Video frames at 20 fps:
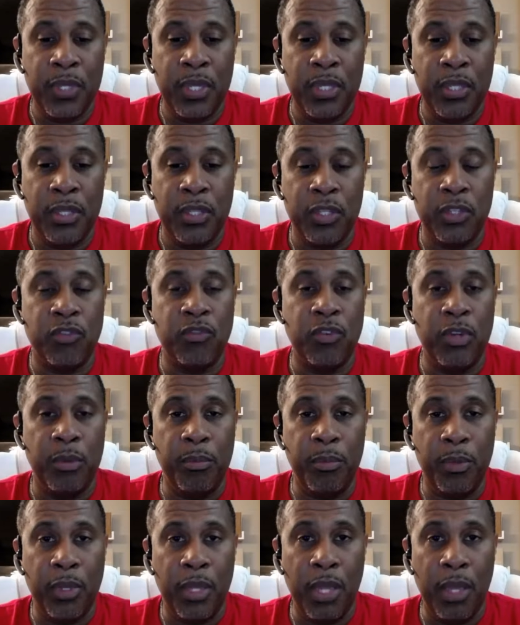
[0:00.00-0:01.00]

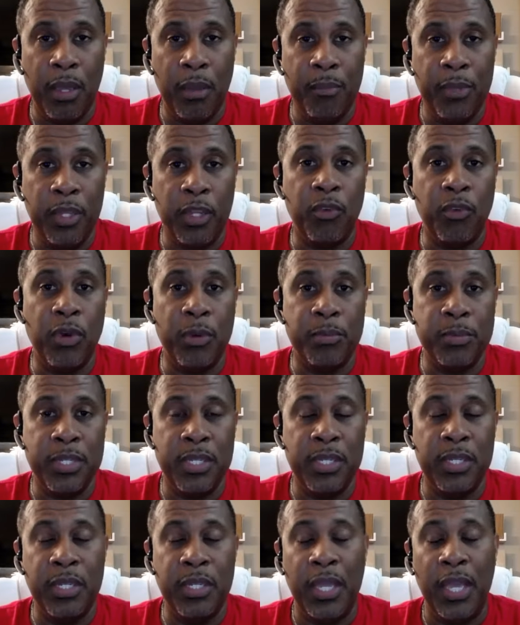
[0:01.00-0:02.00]
stream
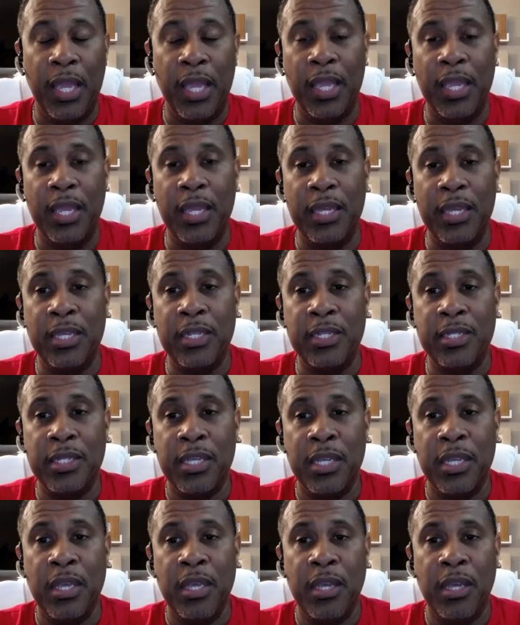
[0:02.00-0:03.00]
encrypted and
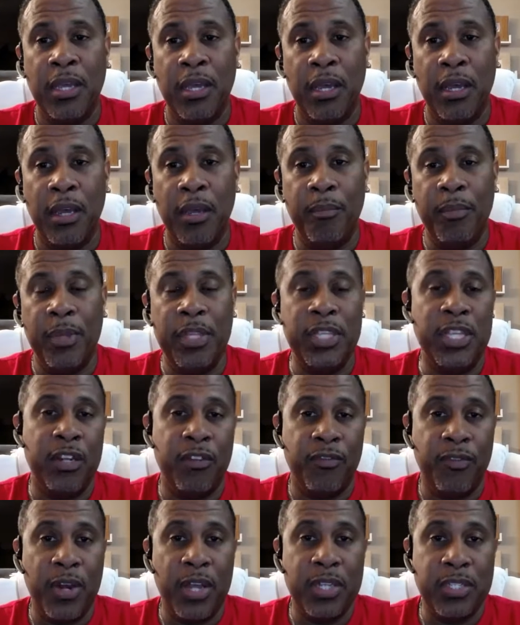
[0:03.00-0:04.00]

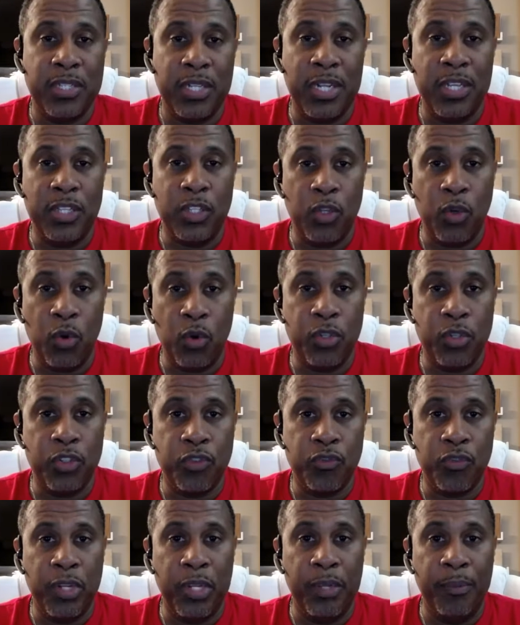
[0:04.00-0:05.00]
identifies it as your
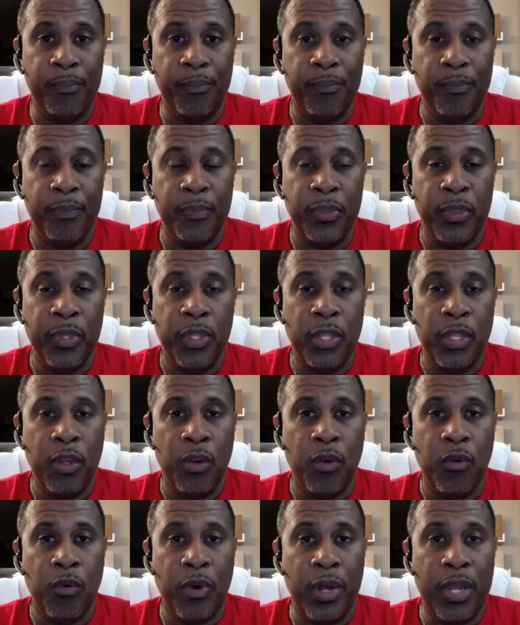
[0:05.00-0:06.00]
stream,
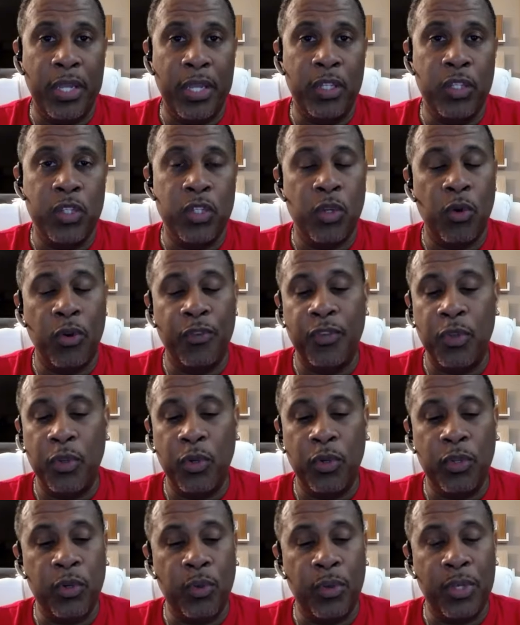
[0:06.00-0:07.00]
right? So if
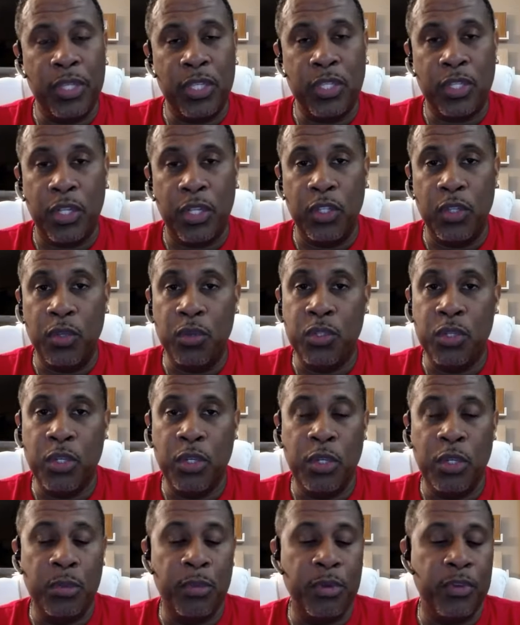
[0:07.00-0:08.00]
you're doing this on
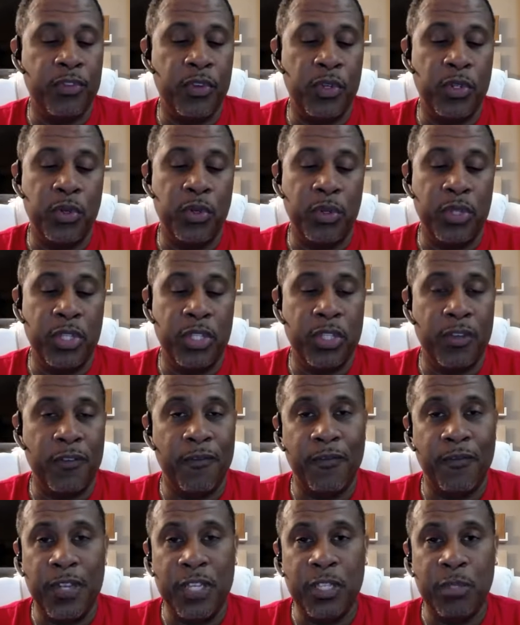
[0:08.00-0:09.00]
YouTube, if you're doing this on
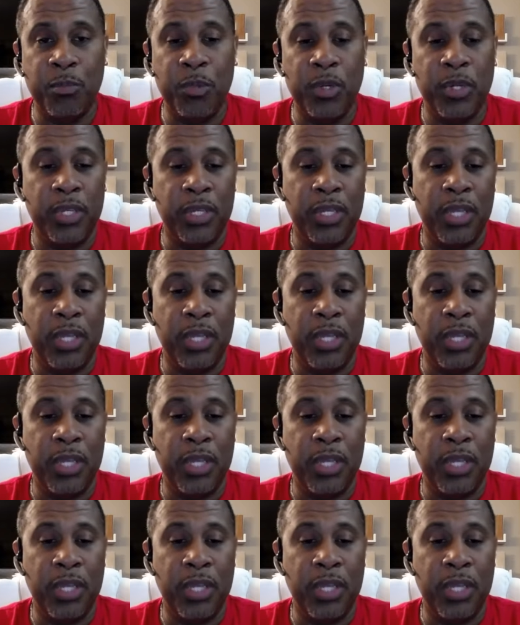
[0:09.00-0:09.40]
Facebook,